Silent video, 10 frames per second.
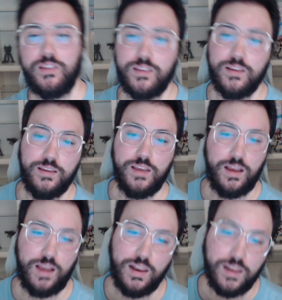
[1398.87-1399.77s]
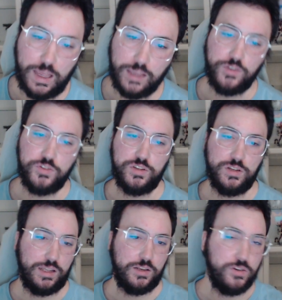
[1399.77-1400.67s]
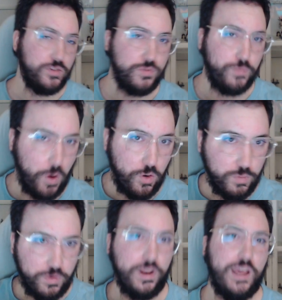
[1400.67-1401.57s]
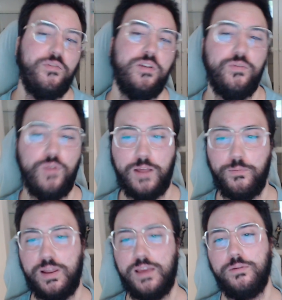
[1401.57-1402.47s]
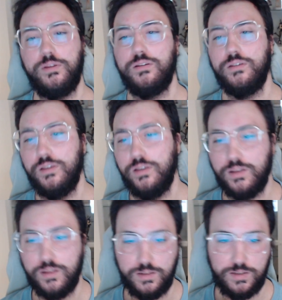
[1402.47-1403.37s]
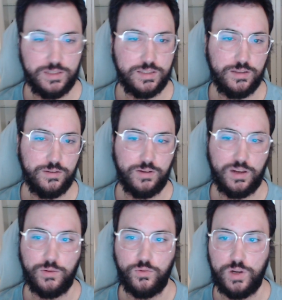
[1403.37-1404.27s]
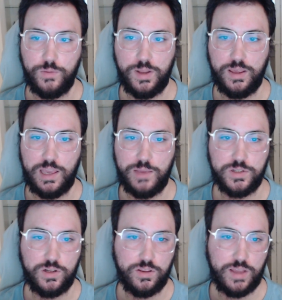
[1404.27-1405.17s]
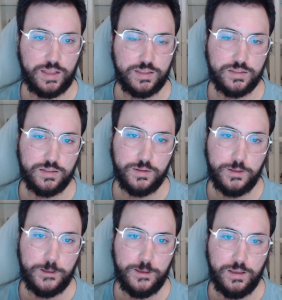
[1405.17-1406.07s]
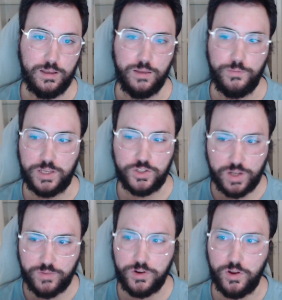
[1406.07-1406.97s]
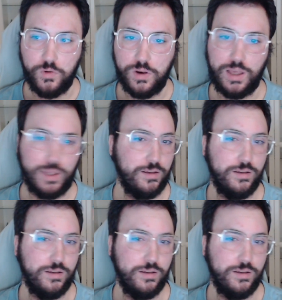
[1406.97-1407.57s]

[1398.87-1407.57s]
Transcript: yeah, I like using like new Pokemon every when I play these you know, replay games and all that. Because you never know, like